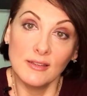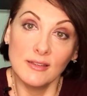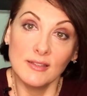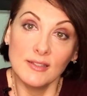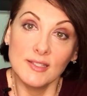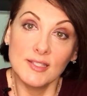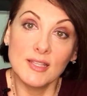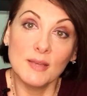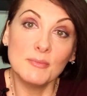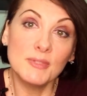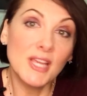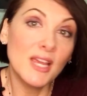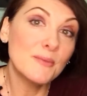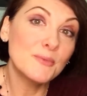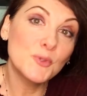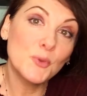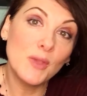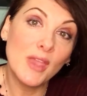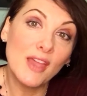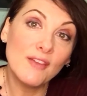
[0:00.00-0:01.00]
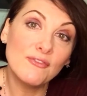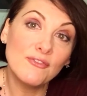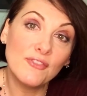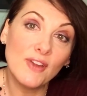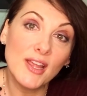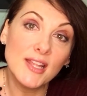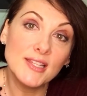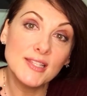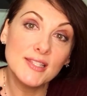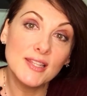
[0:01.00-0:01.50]
sometimes we have
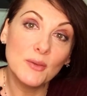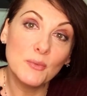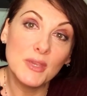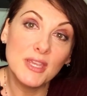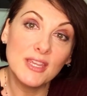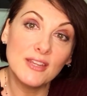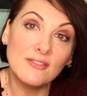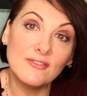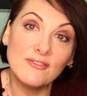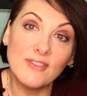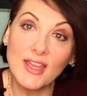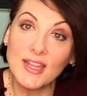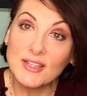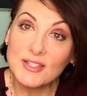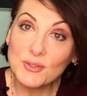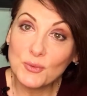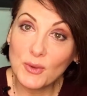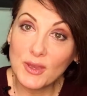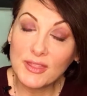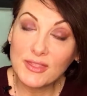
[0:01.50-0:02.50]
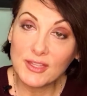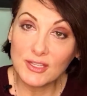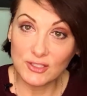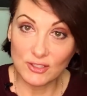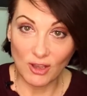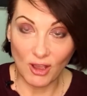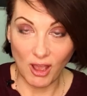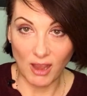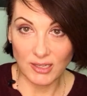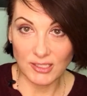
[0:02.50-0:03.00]
friends that we can vent with and
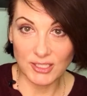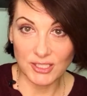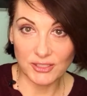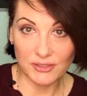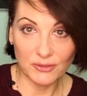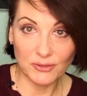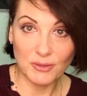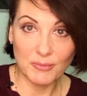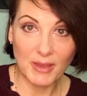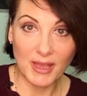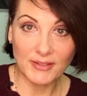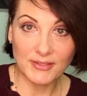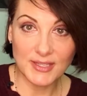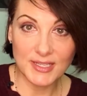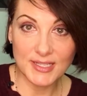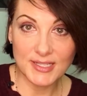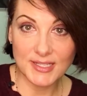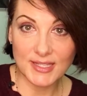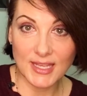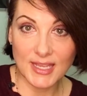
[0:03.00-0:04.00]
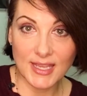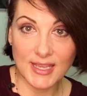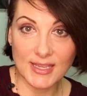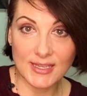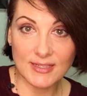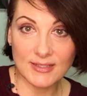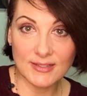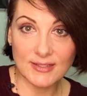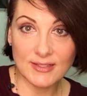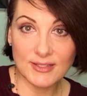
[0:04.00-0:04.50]
talk to about these
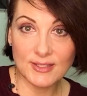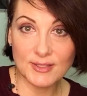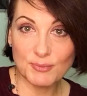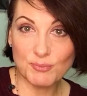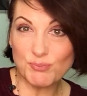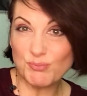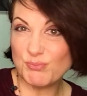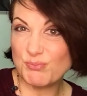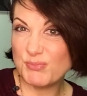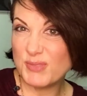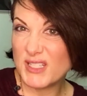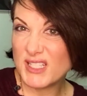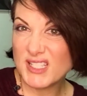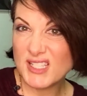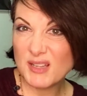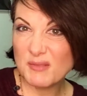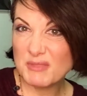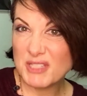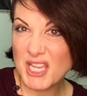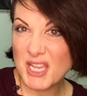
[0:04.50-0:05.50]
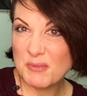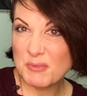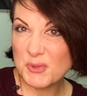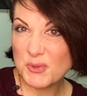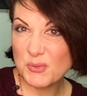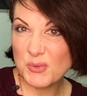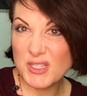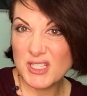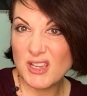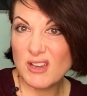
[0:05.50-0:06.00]
things, but
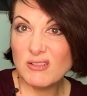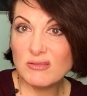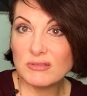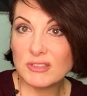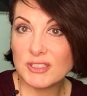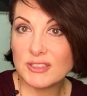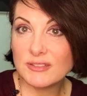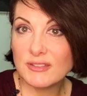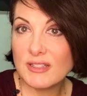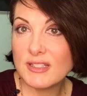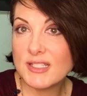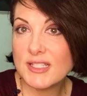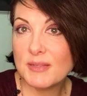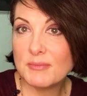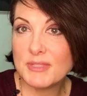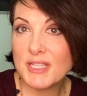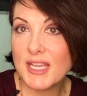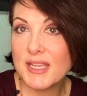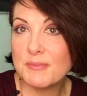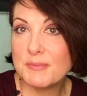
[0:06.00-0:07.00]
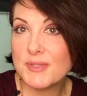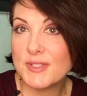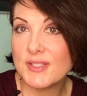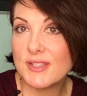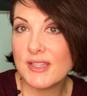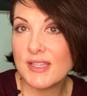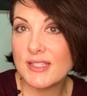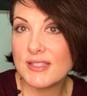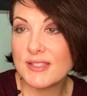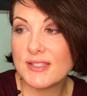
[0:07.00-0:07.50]
sometimes we don't. And sometimes
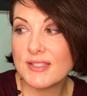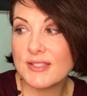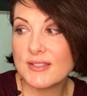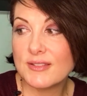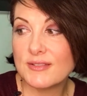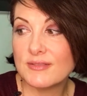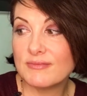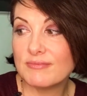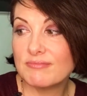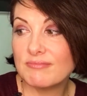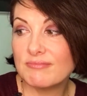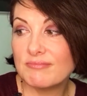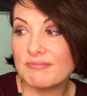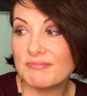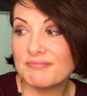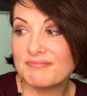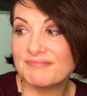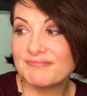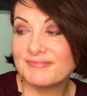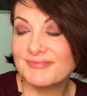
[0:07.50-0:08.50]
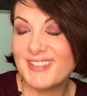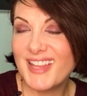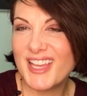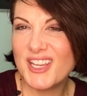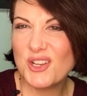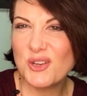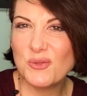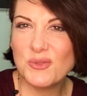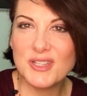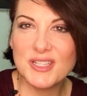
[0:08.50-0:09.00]
it's
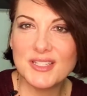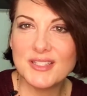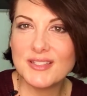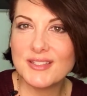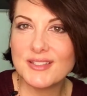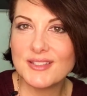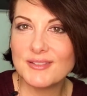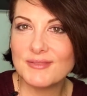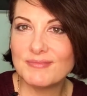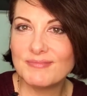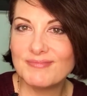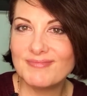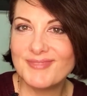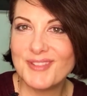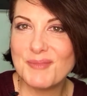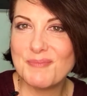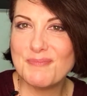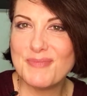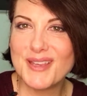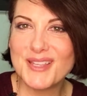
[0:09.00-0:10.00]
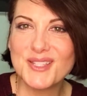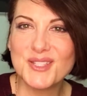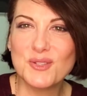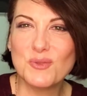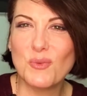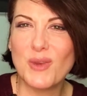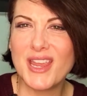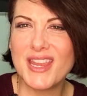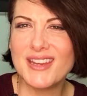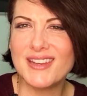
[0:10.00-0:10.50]
not always the best
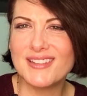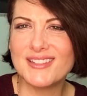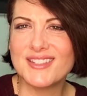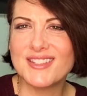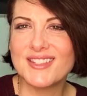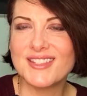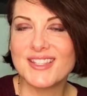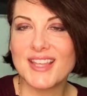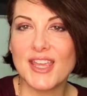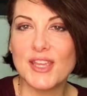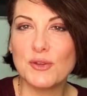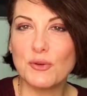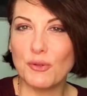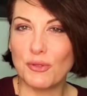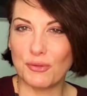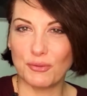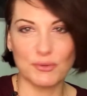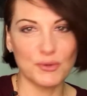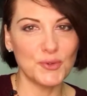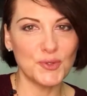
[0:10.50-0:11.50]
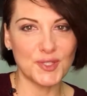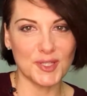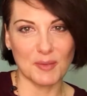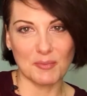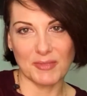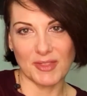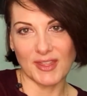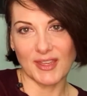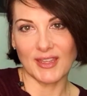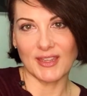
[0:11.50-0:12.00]
way to cycle through
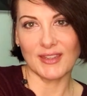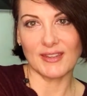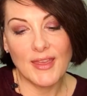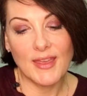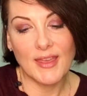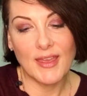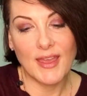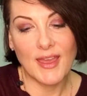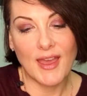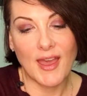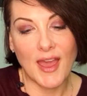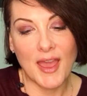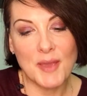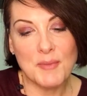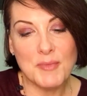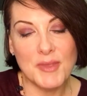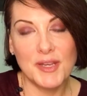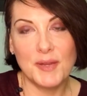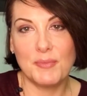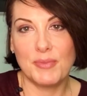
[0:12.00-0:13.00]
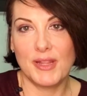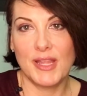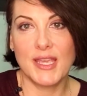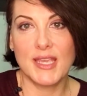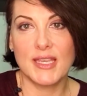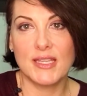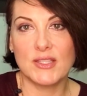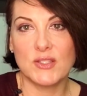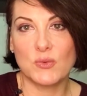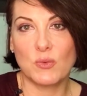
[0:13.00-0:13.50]
something. I'm in a
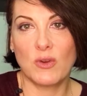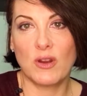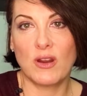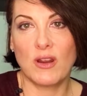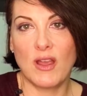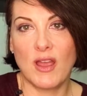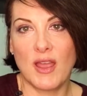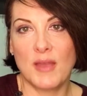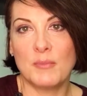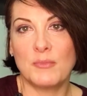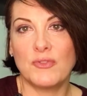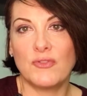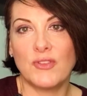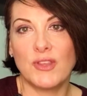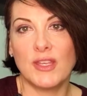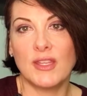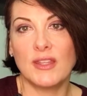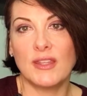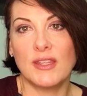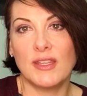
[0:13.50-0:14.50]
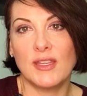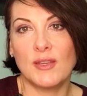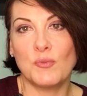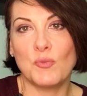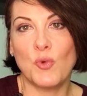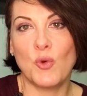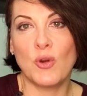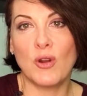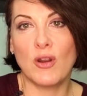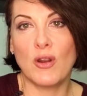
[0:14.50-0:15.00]
place where I'm feeling
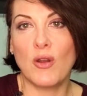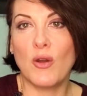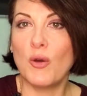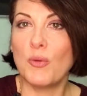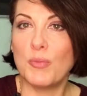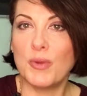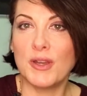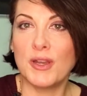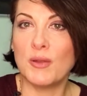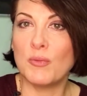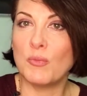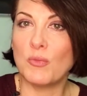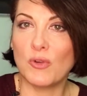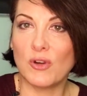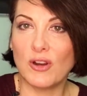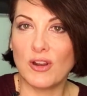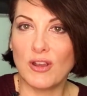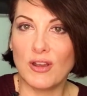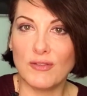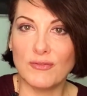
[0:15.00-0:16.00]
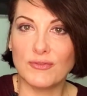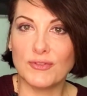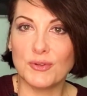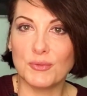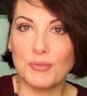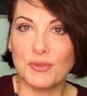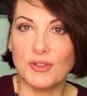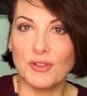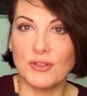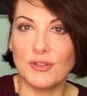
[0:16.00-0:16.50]
more open and more
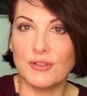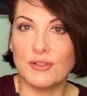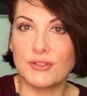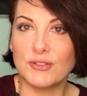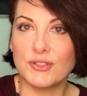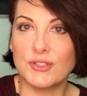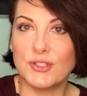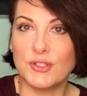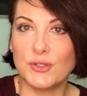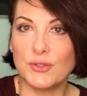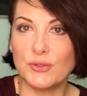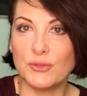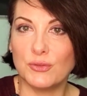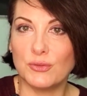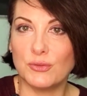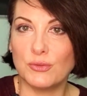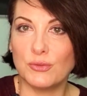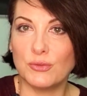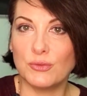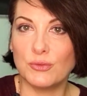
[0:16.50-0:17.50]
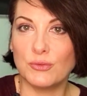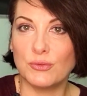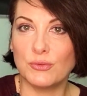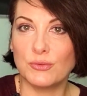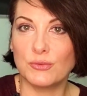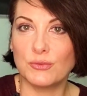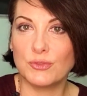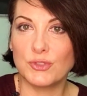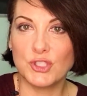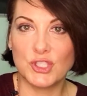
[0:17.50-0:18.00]
comfortable to
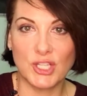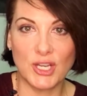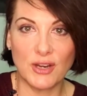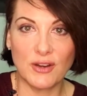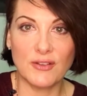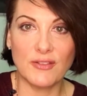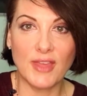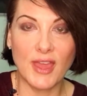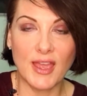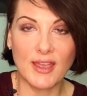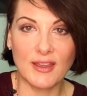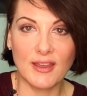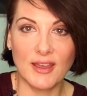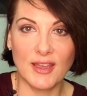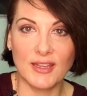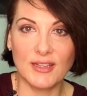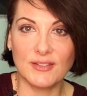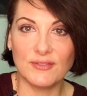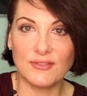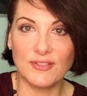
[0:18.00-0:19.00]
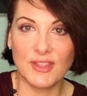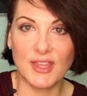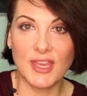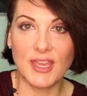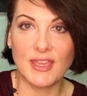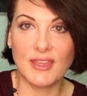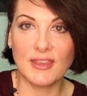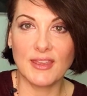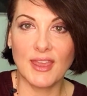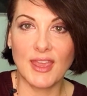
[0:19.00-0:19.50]
share that kind of
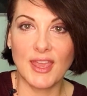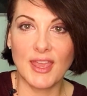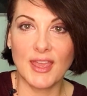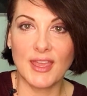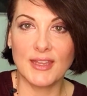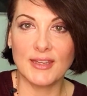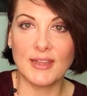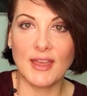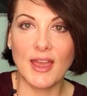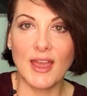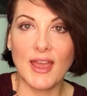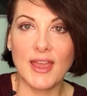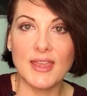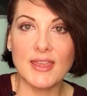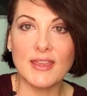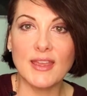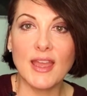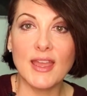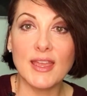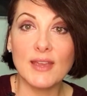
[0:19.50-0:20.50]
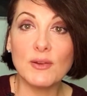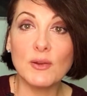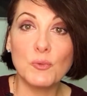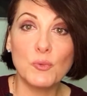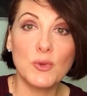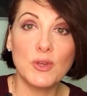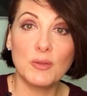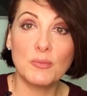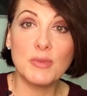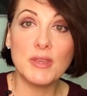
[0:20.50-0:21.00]
thing. And I
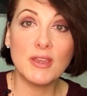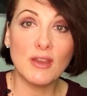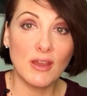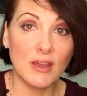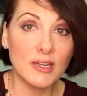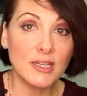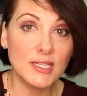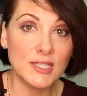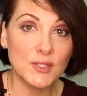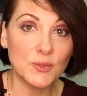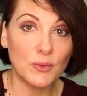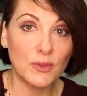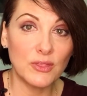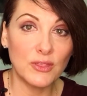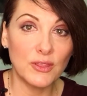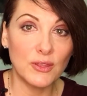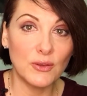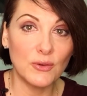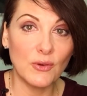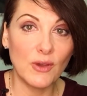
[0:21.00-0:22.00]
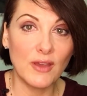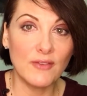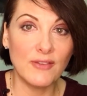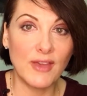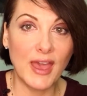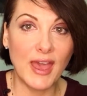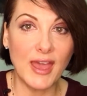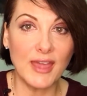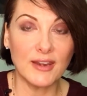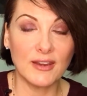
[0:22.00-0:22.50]
will be honest with you, I've
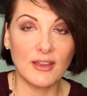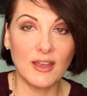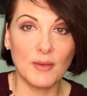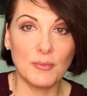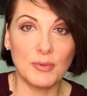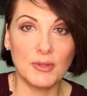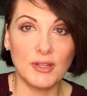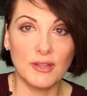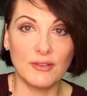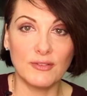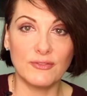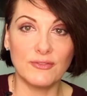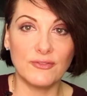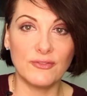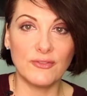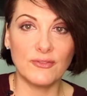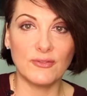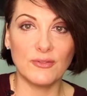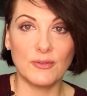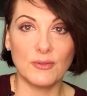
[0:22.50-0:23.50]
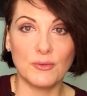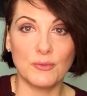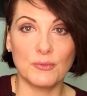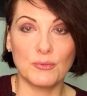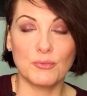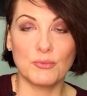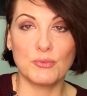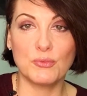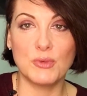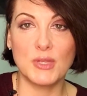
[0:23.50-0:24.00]
had a couple of
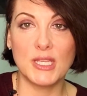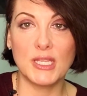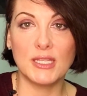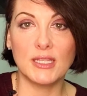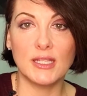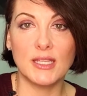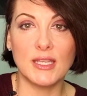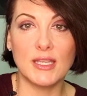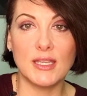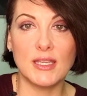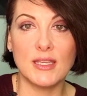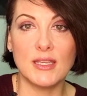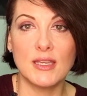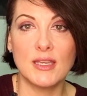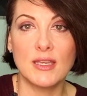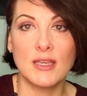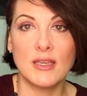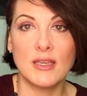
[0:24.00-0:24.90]
really